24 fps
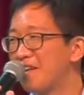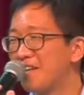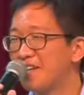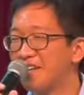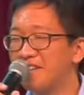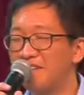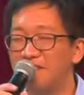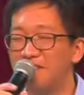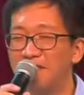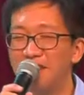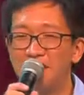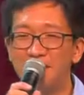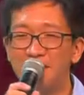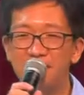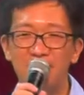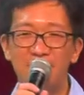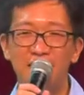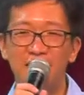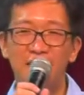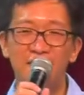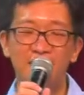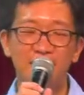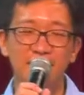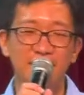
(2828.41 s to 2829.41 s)
Uh, what,
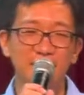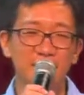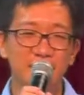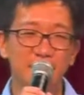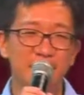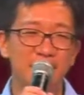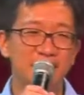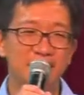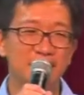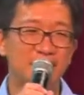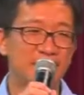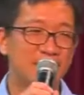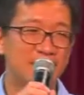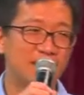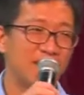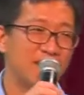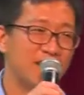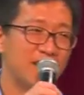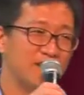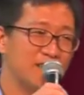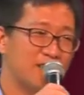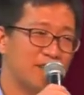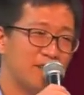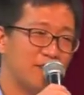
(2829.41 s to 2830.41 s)
what advertisement is this?
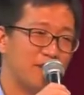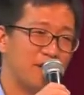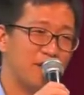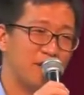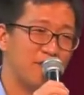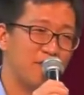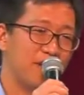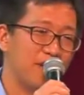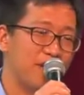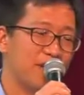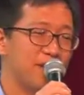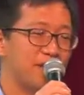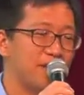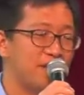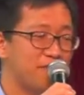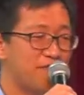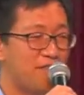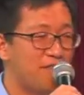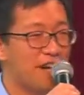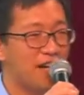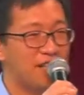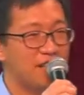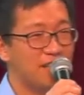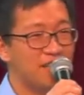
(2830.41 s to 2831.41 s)
Uh? It's the one where the
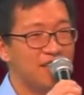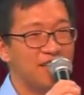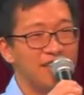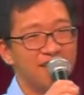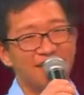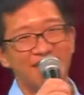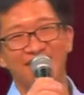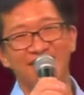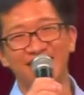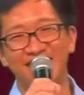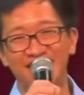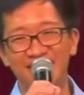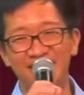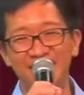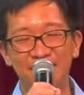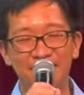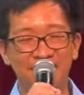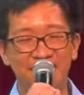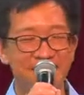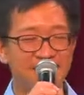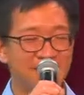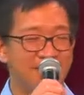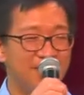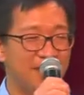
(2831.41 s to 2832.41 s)
father, uh, you see
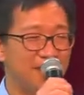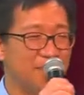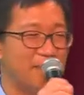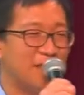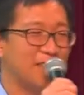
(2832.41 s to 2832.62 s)
Father's Day